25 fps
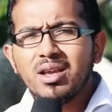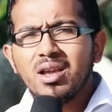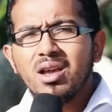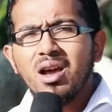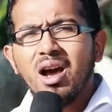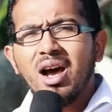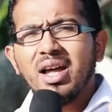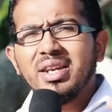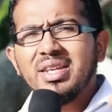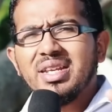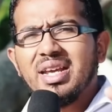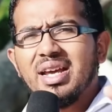
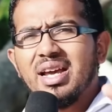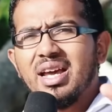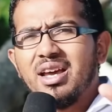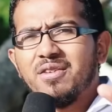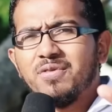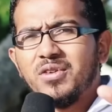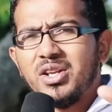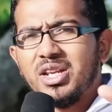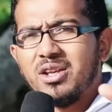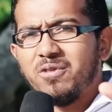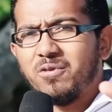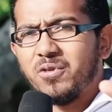Our dear
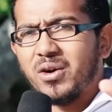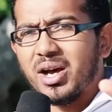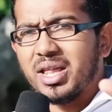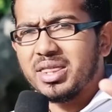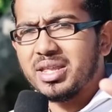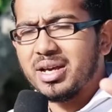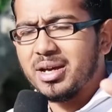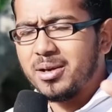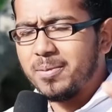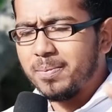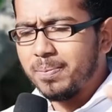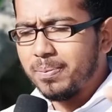Heavenly
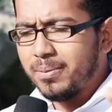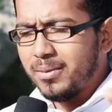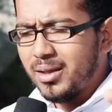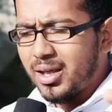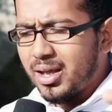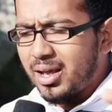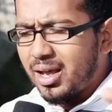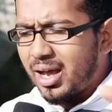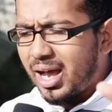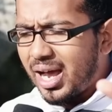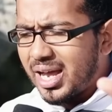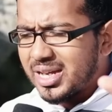Father,
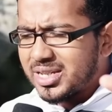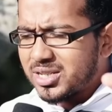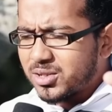I